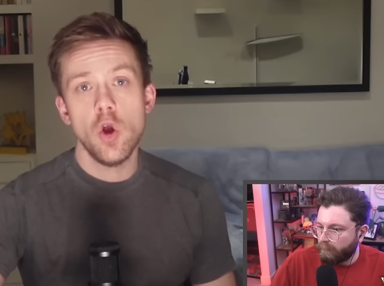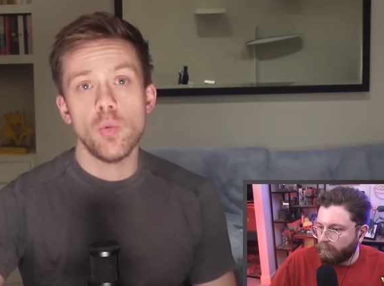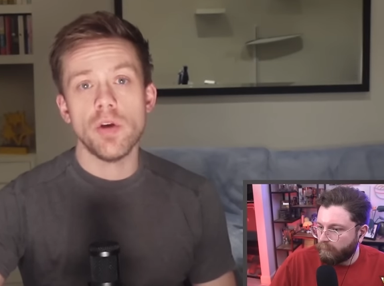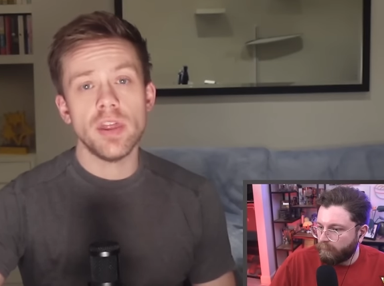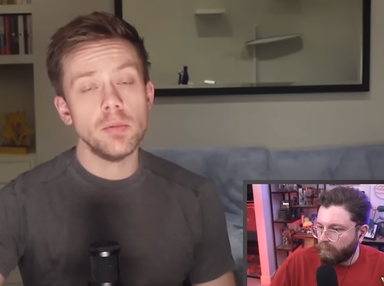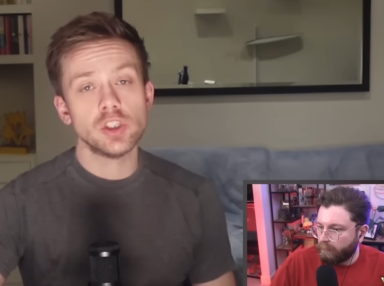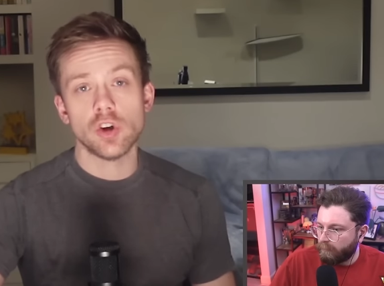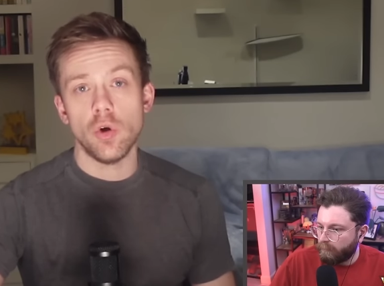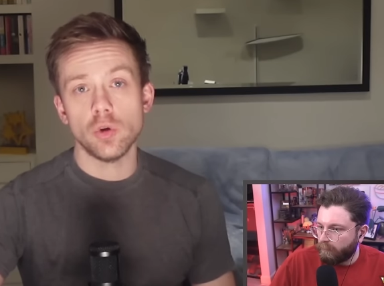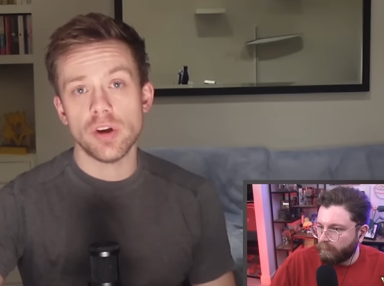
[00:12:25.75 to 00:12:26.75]
Speaker 1: Whether they were
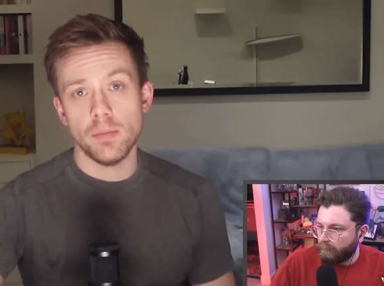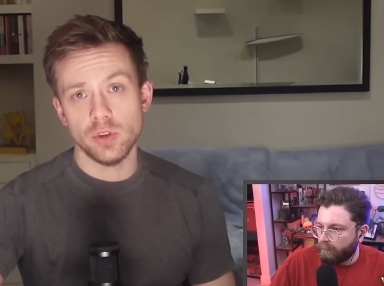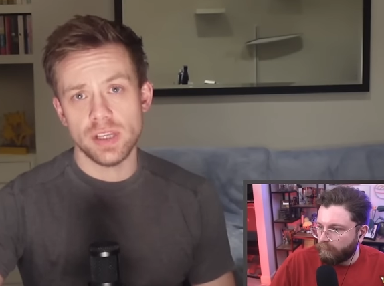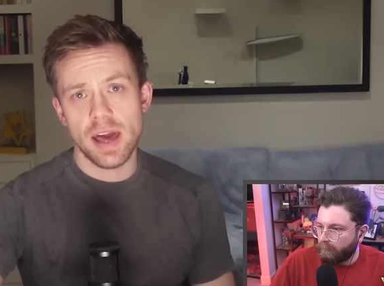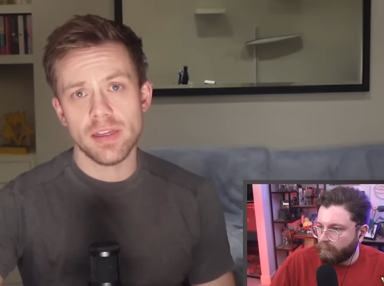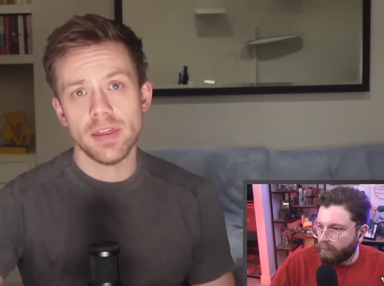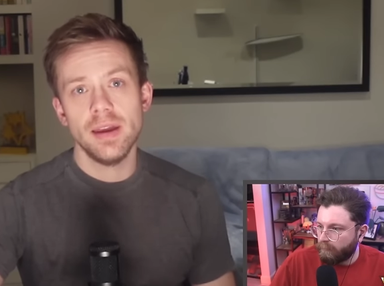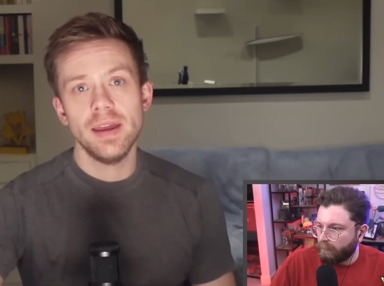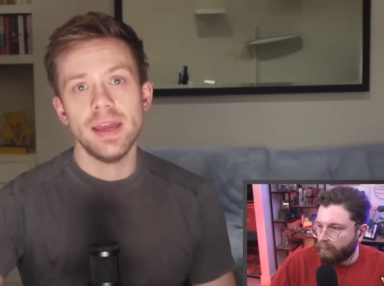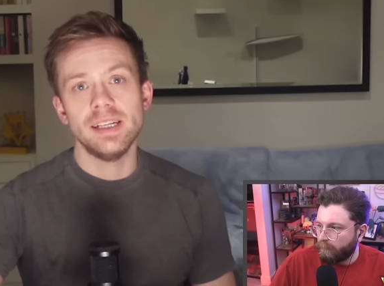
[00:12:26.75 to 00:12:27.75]
shot or trampled to death,
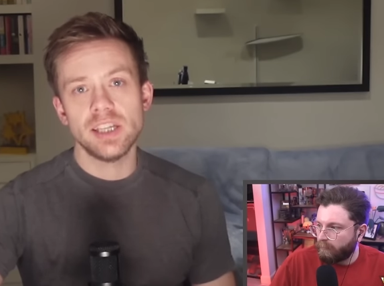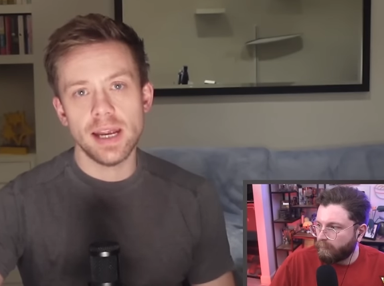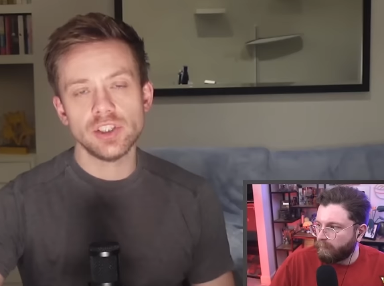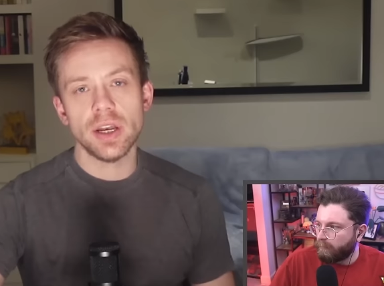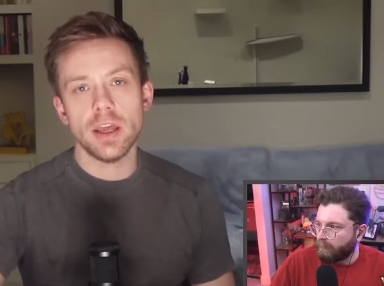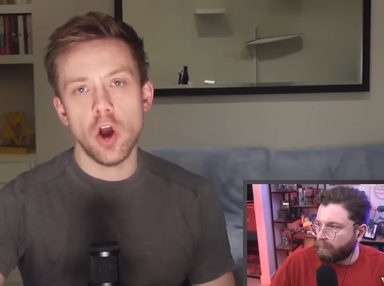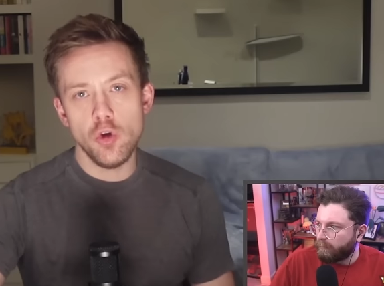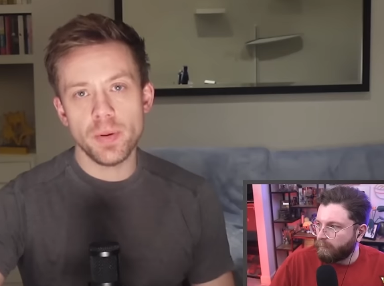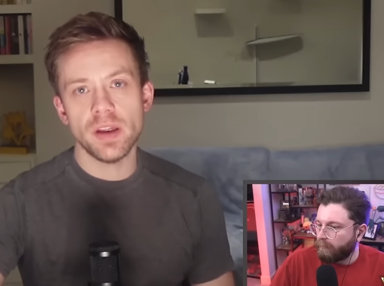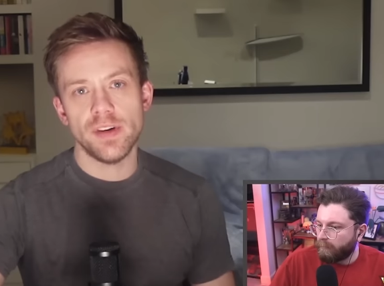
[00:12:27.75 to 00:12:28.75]
intentionally
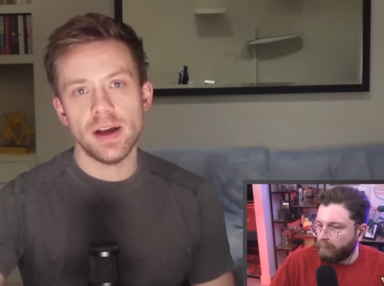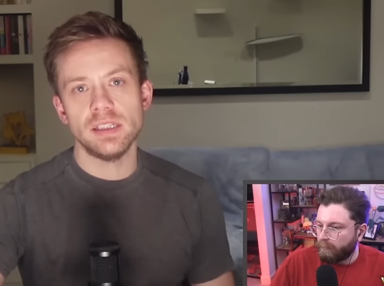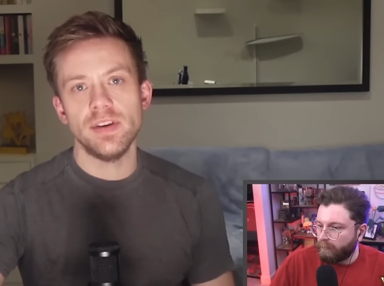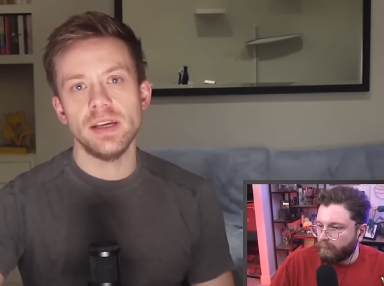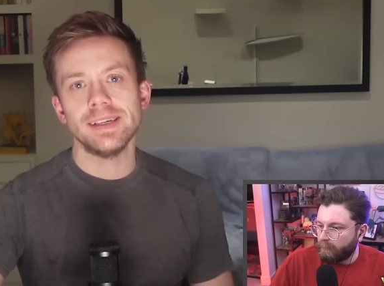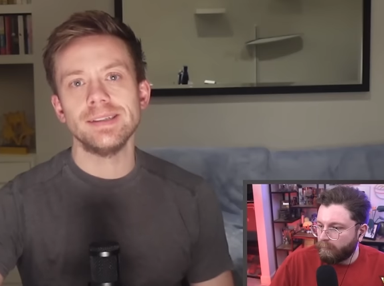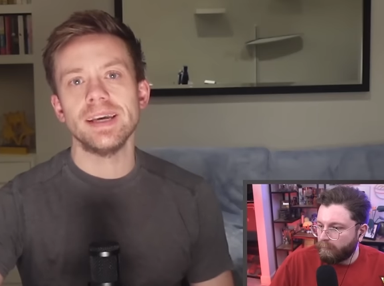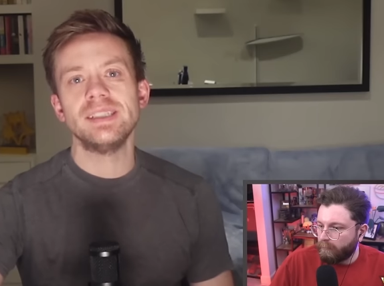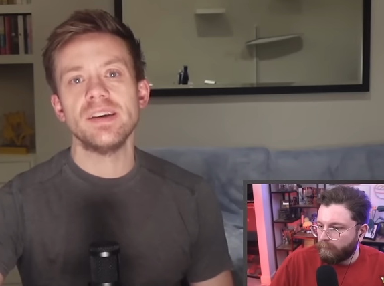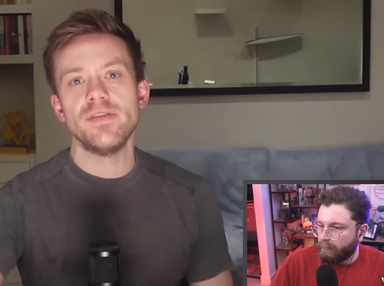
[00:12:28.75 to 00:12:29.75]
opening fire at civilians is a
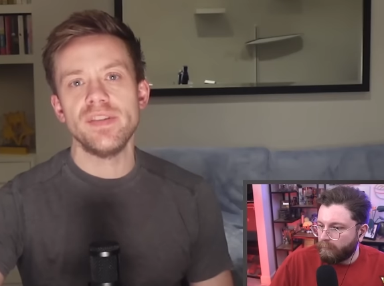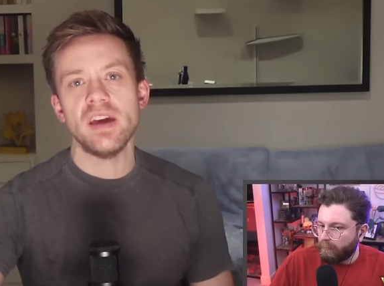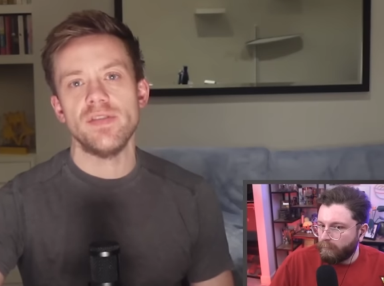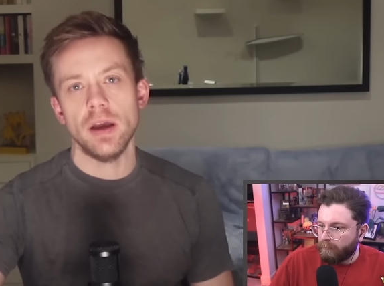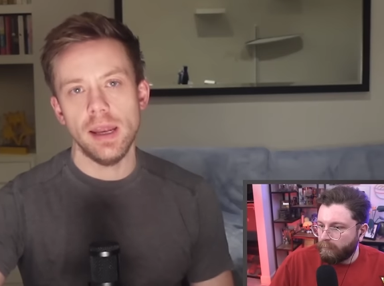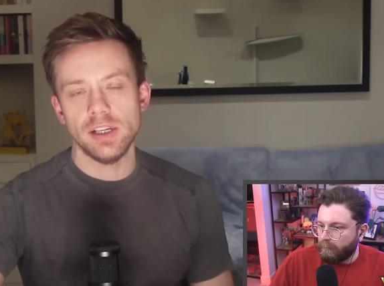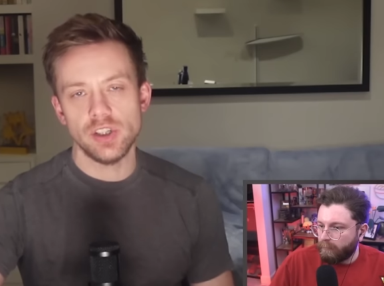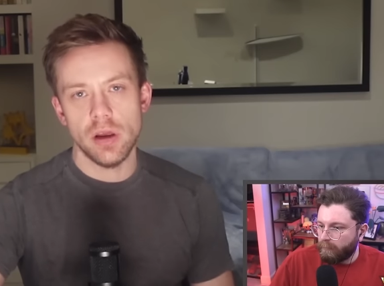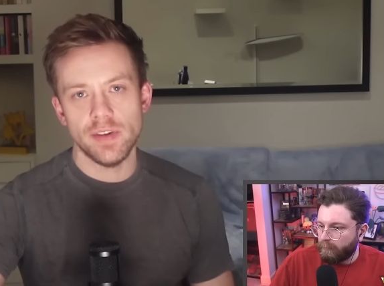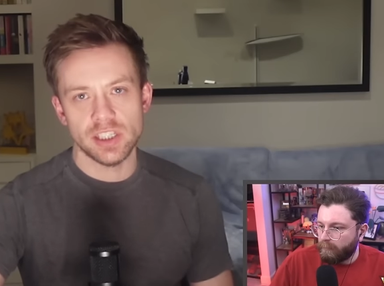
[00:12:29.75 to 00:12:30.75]
severe
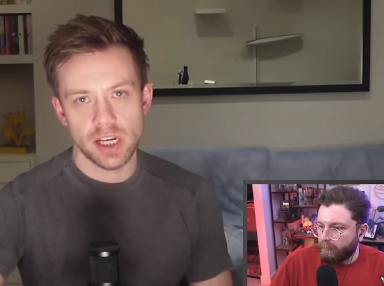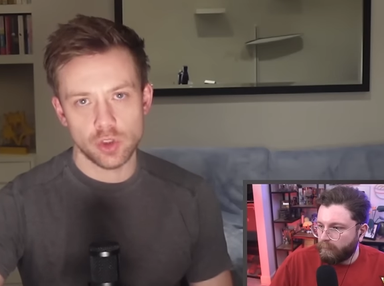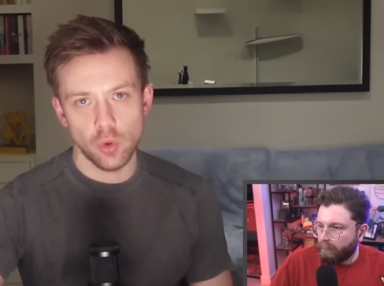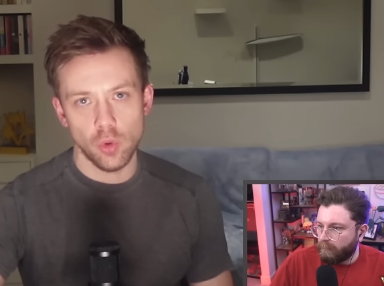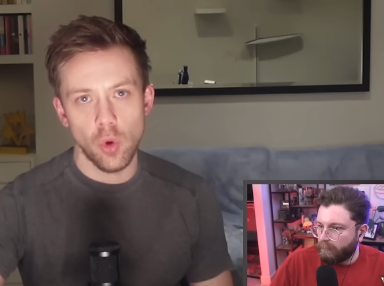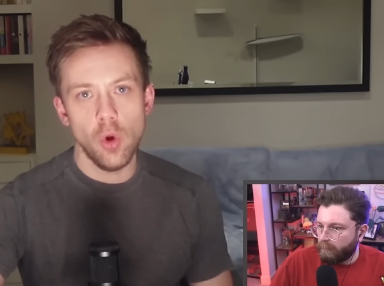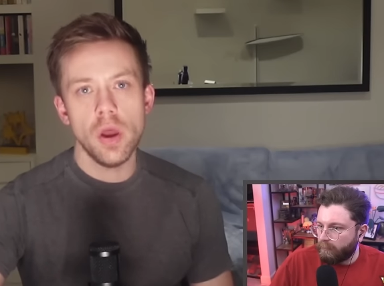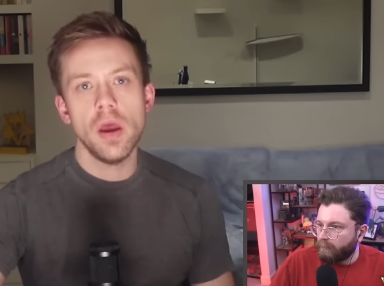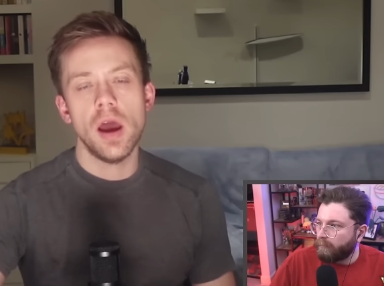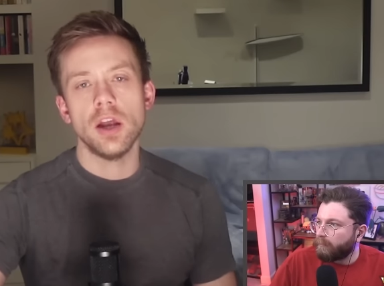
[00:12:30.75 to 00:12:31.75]
violation of international law
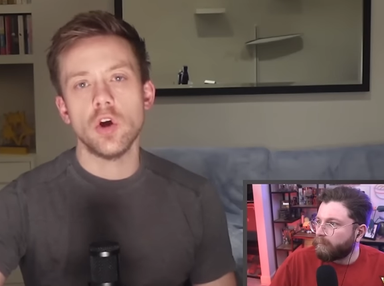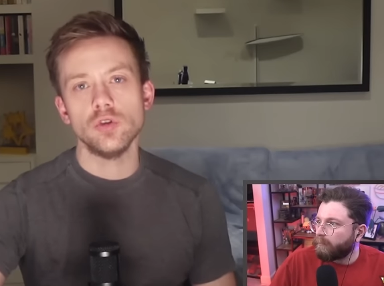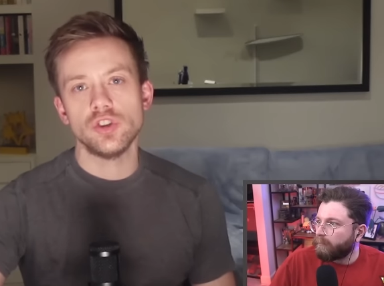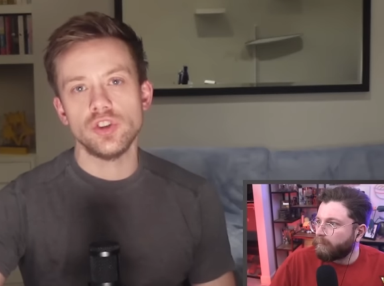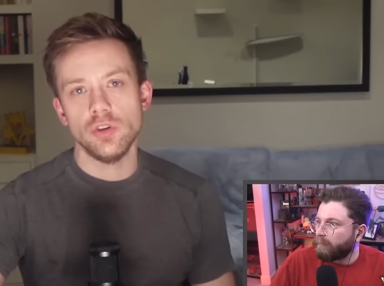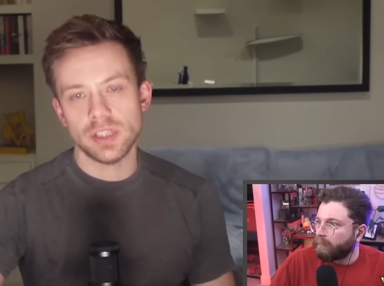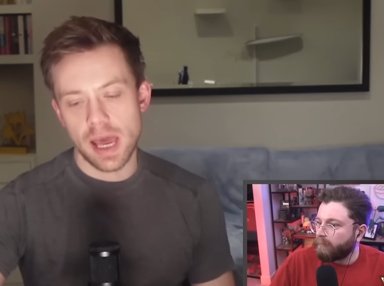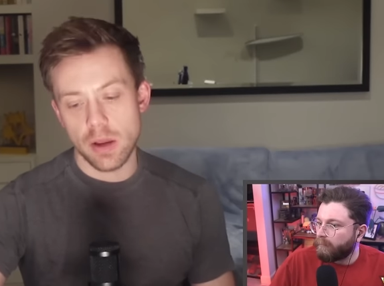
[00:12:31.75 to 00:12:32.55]
and constitutes a